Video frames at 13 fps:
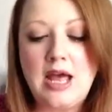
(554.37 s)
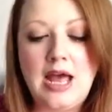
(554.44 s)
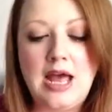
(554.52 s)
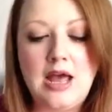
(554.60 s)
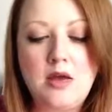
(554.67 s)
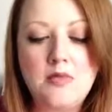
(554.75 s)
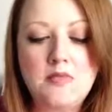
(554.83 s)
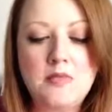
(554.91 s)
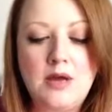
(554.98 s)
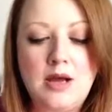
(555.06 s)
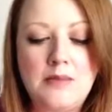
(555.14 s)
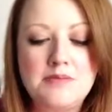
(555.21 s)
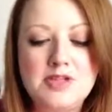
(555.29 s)
I'm
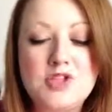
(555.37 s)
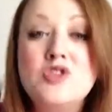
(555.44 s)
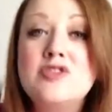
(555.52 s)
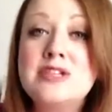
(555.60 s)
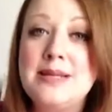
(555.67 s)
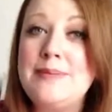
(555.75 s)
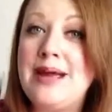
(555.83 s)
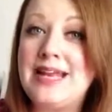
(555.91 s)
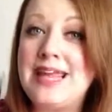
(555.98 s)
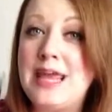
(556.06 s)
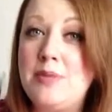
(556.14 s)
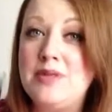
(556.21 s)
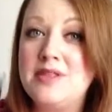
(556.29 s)
notoriously bad at
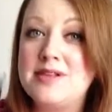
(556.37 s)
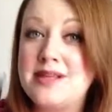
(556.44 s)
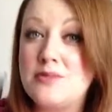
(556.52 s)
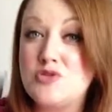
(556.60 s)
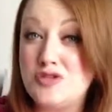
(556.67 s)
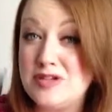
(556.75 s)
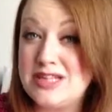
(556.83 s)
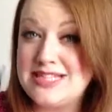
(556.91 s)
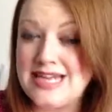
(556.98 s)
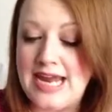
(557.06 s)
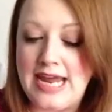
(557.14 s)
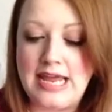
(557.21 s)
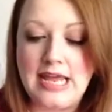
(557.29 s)
keeping this up during the
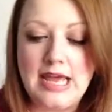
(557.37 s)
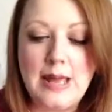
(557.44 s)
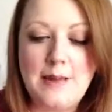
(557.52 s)
day,